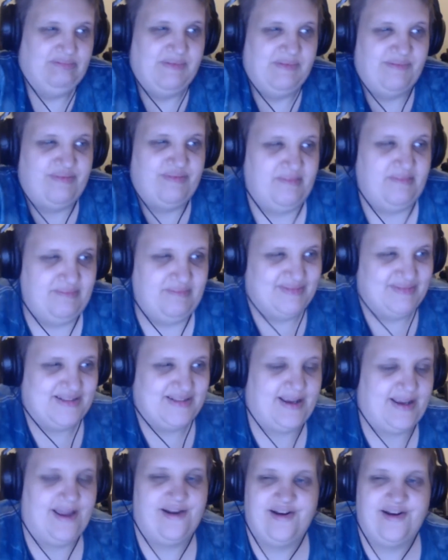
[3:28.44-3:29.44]
being
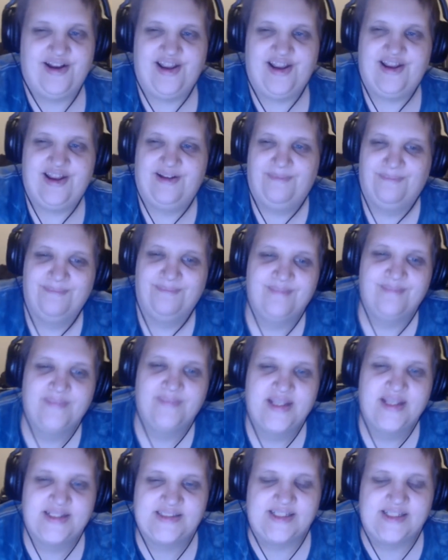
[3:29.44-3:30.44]
scaredy and
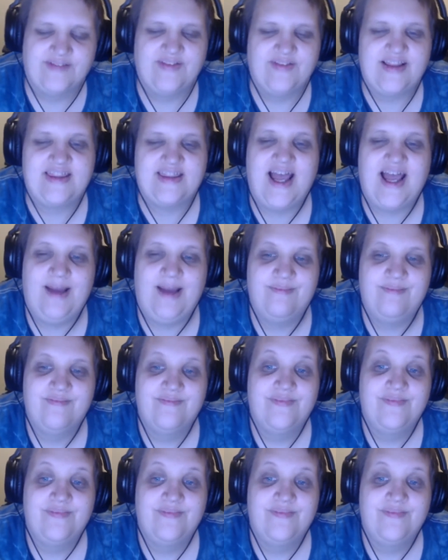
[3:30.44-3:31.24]
stuff like that.